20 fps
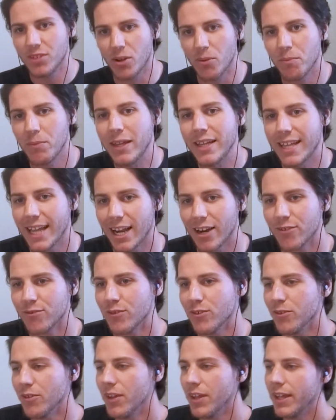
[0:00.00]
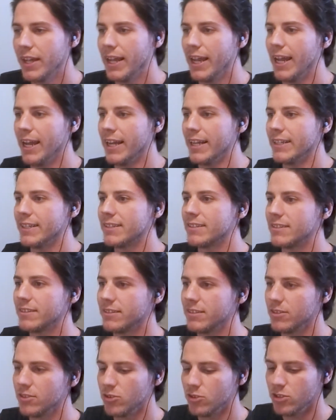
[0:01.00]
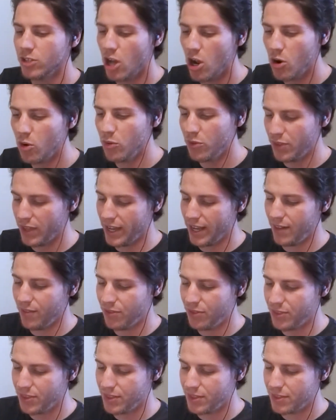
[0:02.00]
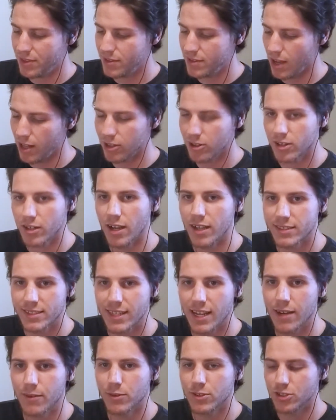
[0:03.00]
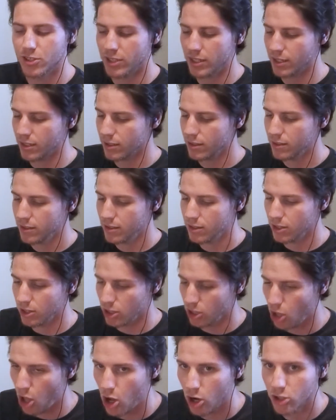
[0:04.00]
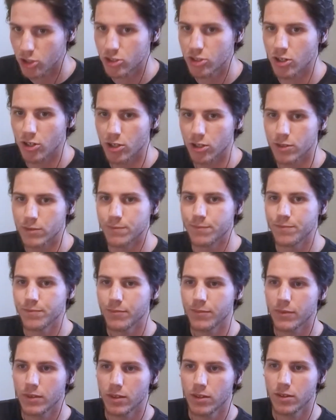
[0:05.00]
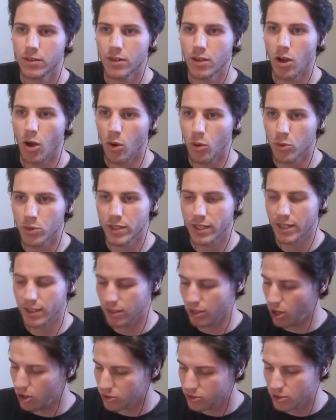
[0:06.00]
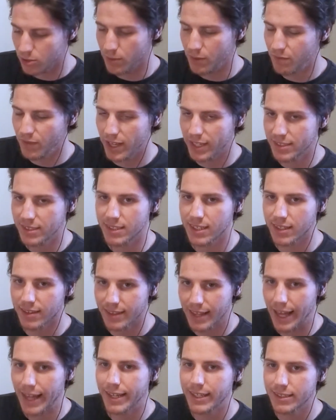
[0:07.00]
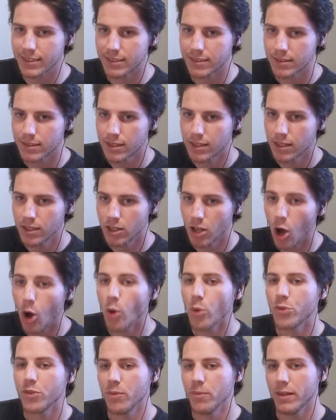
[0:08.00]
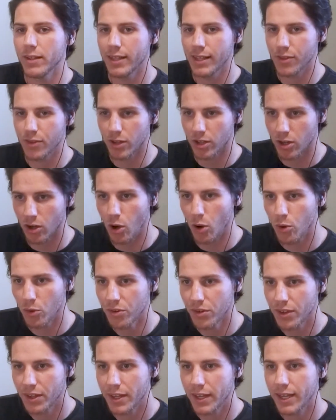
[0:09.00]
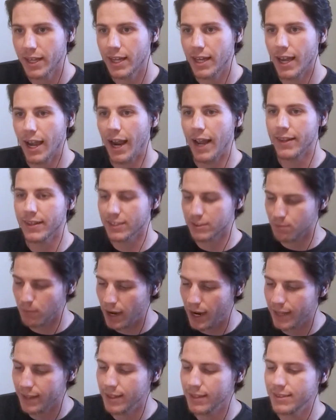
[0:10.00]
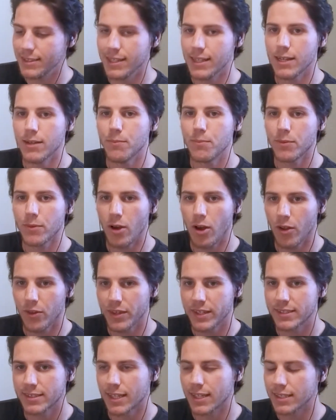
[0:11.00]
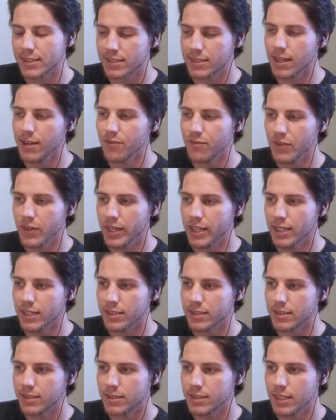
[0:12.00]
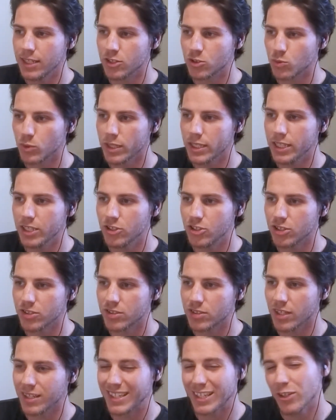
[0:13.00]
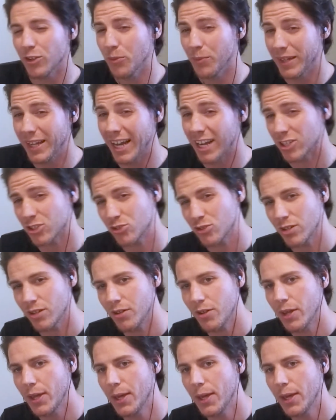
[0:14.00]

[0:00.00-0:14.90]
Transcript: be careful and know that dollar cost averaging, long-term holding, long-term investing, that is ultimately the goal. And just buying the dip, all this kind of stuff is really just a little bit extra,